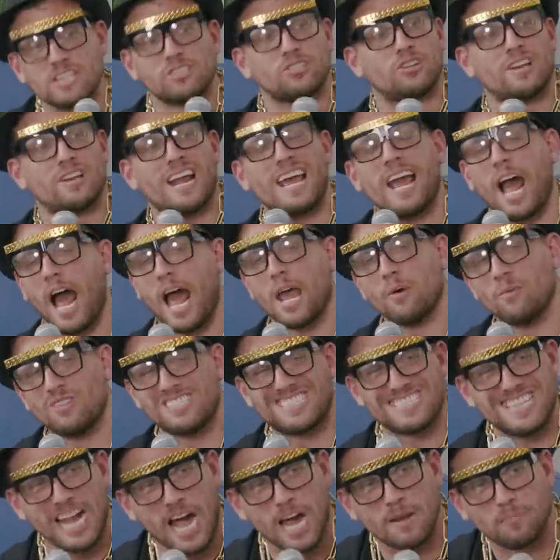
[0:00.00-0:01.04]
yesterday, I
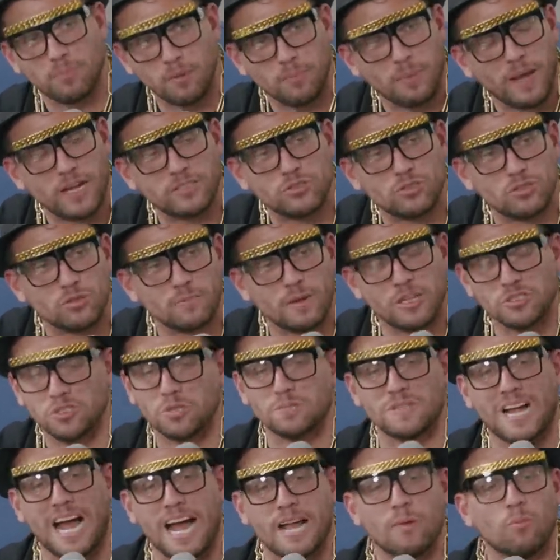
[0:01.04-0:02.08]
was not prepared to do
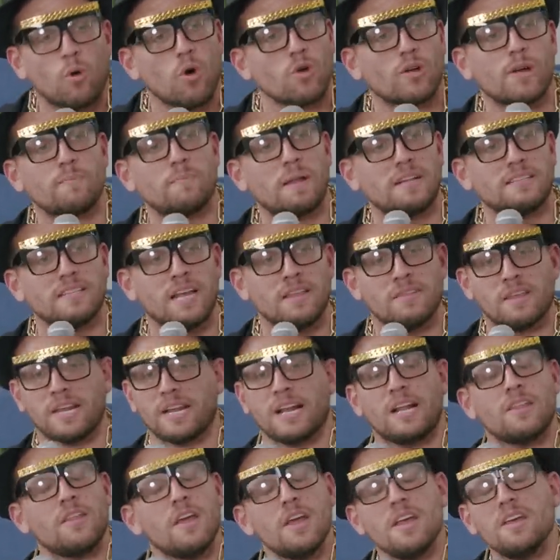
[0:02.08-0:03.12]
mushrooms. I woke up that day
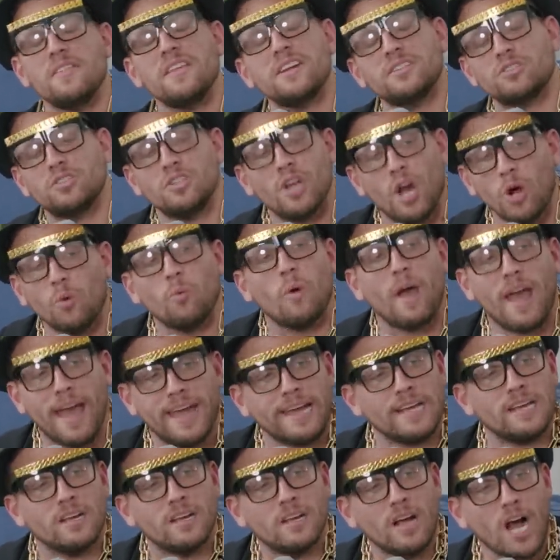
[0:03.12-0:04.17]
thinking, there's no
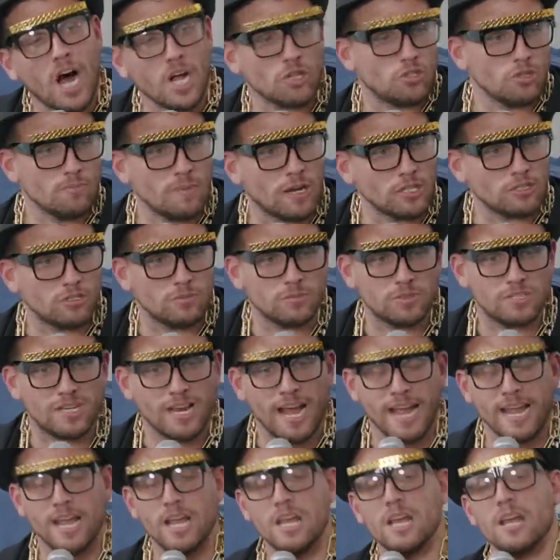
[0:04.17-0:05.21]
way I'll do mushrooms
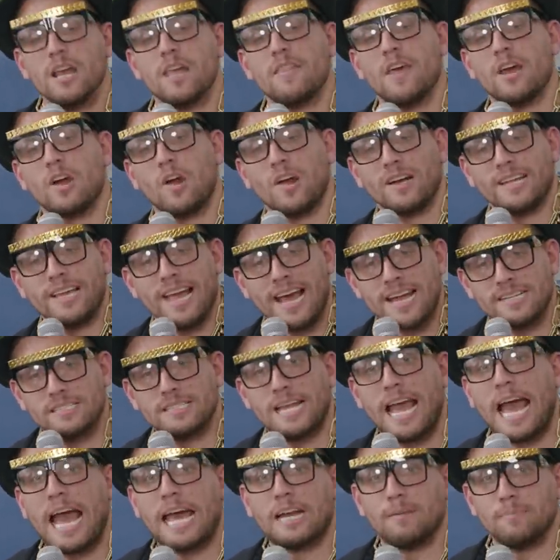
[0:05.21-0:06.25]
today. Then our
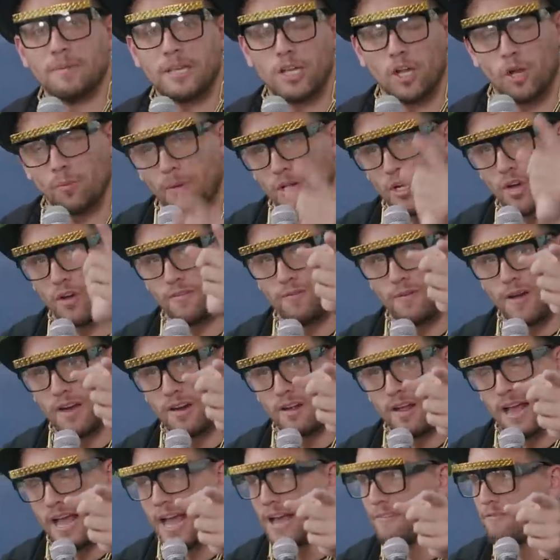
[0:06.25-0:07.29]
guest, Adam Gilbert, go
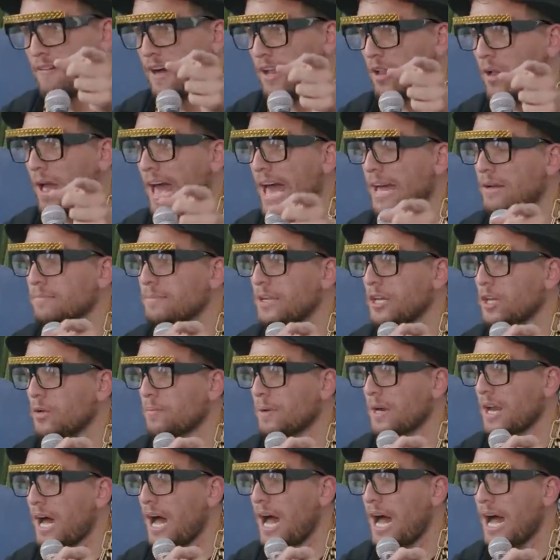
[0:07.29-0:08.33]
follow, follow Adam
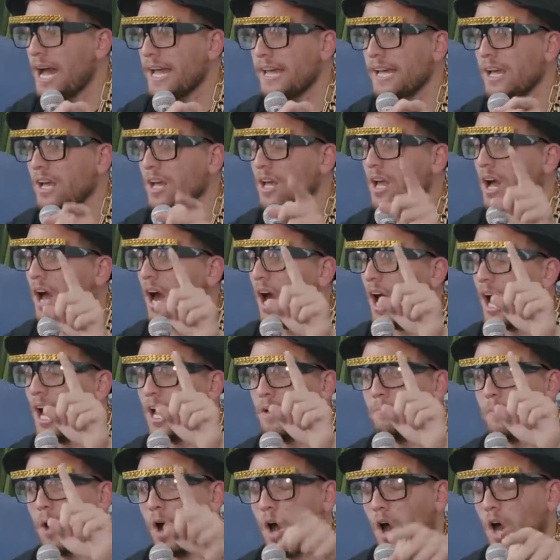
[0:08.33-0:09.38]
Gilbert High
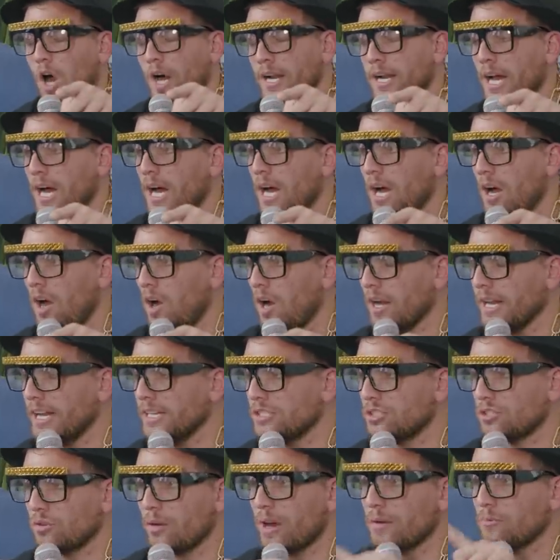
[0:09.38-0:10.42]
um, on, uh, on
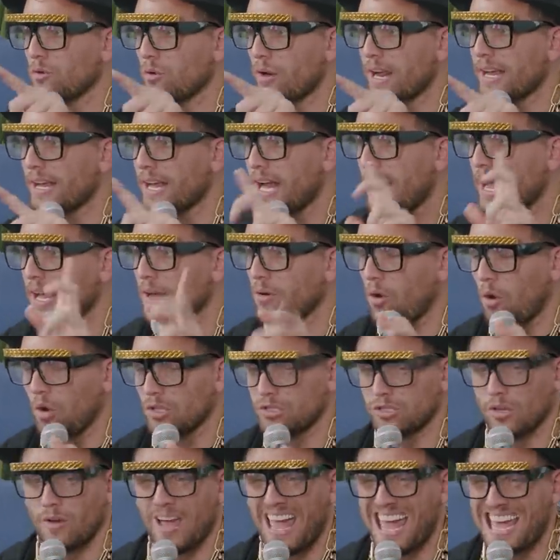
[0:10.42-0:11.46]
Instagram. Great guy.
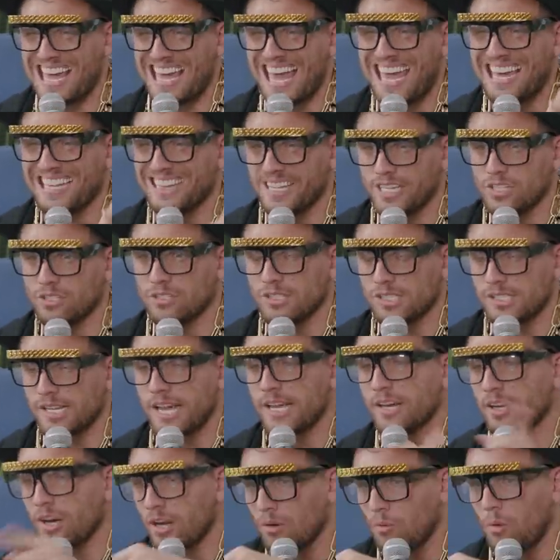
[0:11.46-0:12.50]
Also, AK Little
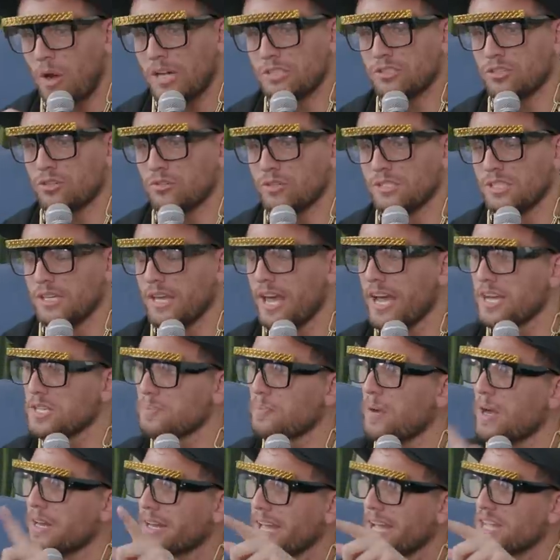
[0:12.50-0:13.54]
Stinker. Watch the Chrissy Chaos
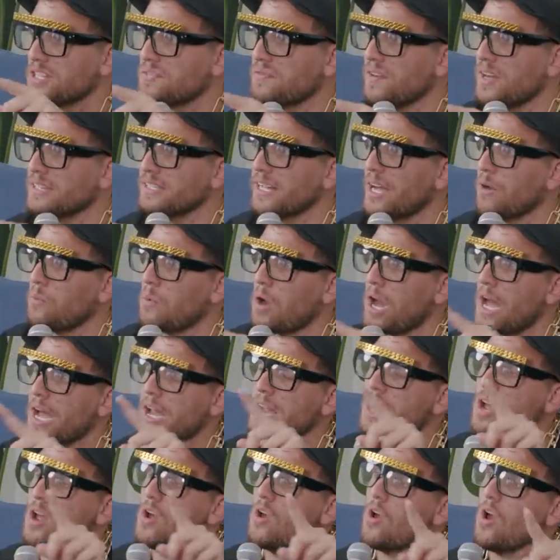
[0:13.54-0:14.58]
podcast, find out
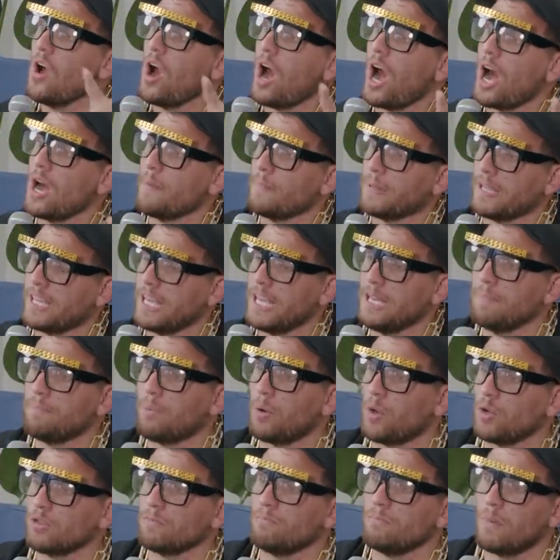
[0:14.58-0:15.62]
why. Um, he
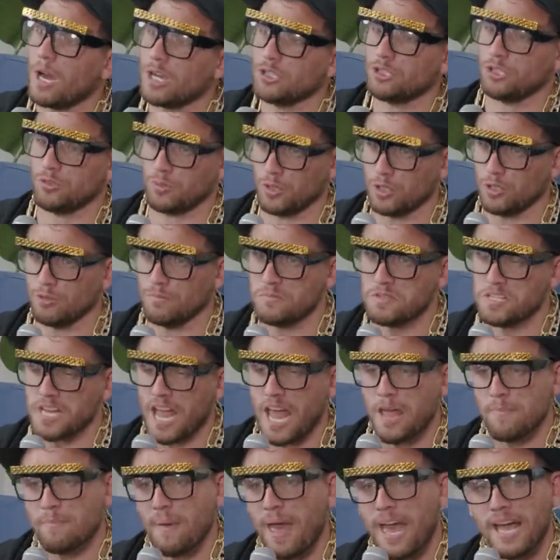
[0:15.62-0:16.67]
pulled mushrooms,
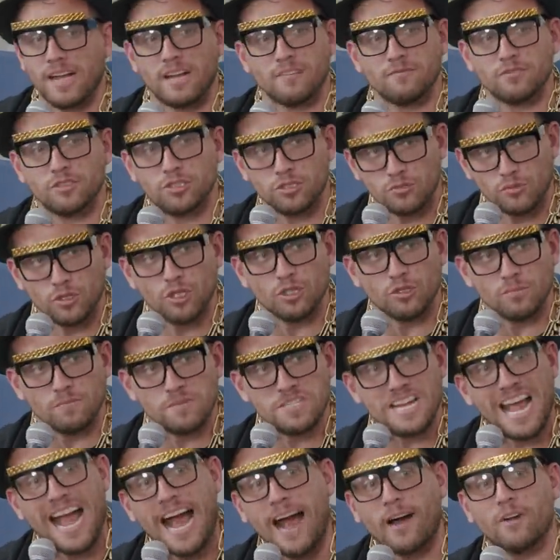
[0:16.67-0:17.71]
a bag of
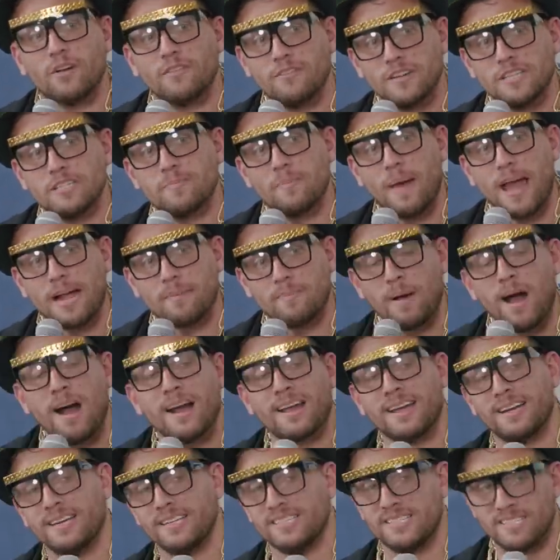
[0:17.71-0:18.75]
shrooms, out of his back
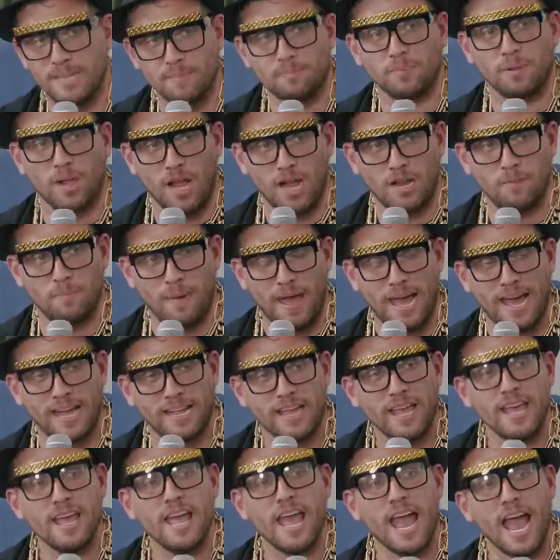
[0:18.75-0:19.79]
pocket in a Ziploc
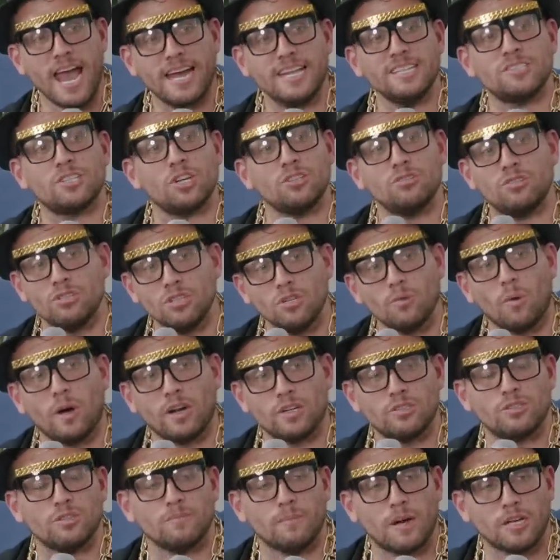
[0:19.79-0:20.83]
bag. And he said, Do you
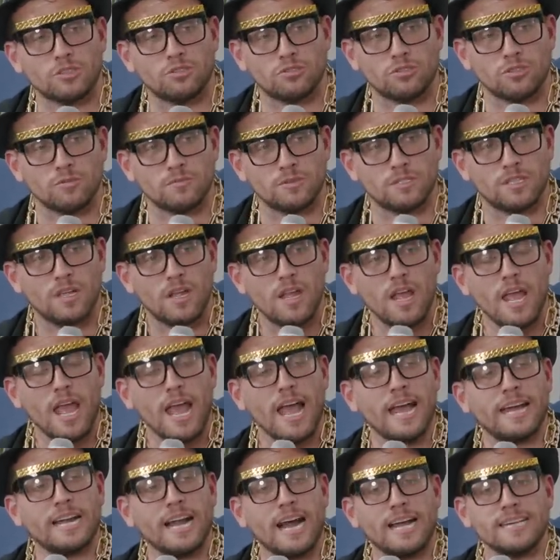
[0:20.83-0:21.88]
want to do mushrooms?
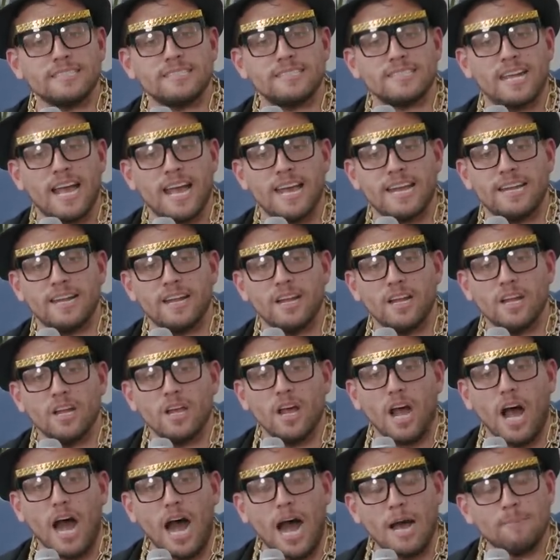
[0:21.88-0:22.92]
And I said,
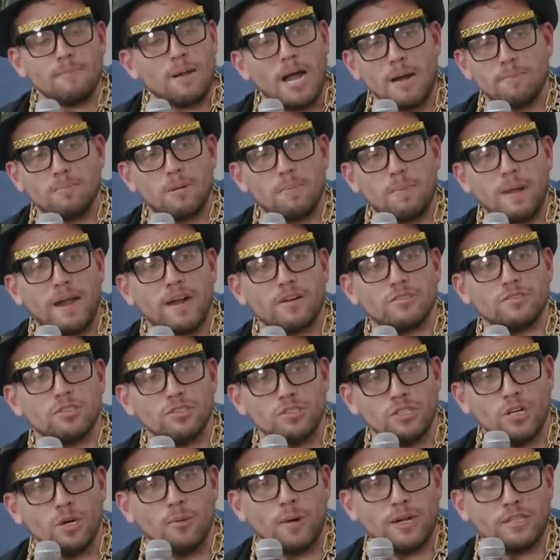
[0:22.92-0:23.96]
I'm not prepared to
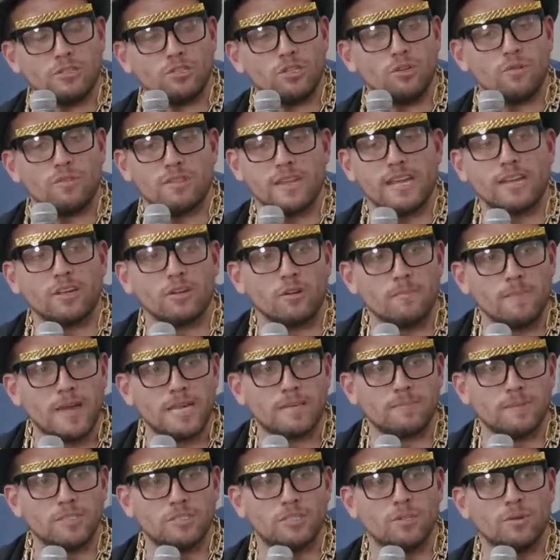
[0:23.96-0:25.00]
do it. Do you think it'll
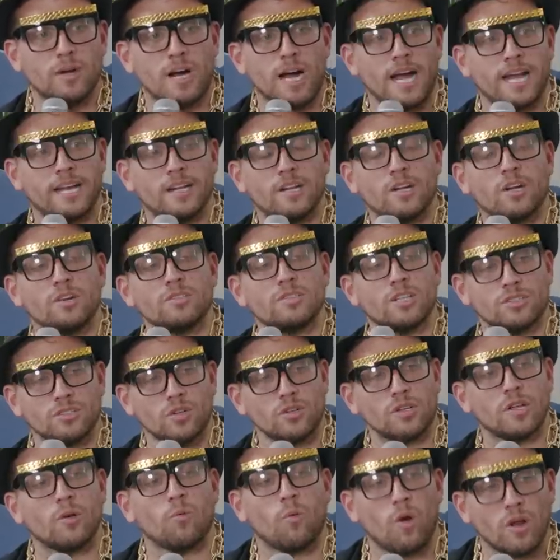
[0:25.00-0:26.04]
make me too high? And he goes, There's
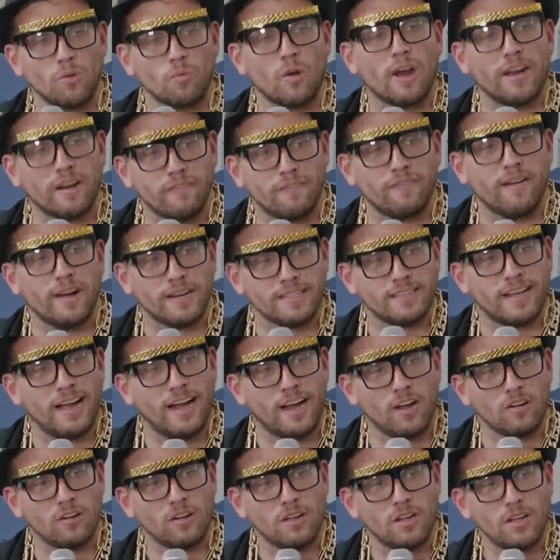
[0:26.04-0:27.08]
only one way to find
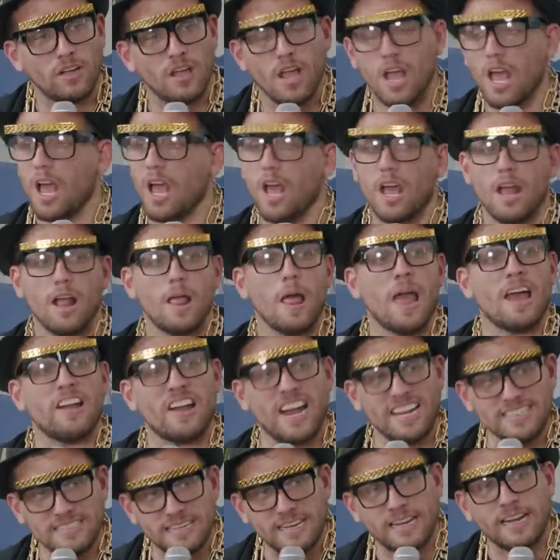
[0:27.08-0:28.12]
out. And you did it.
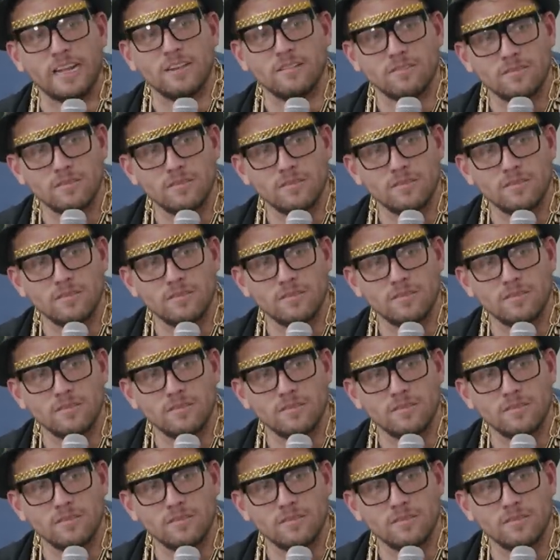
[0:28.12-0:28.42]
And I did it.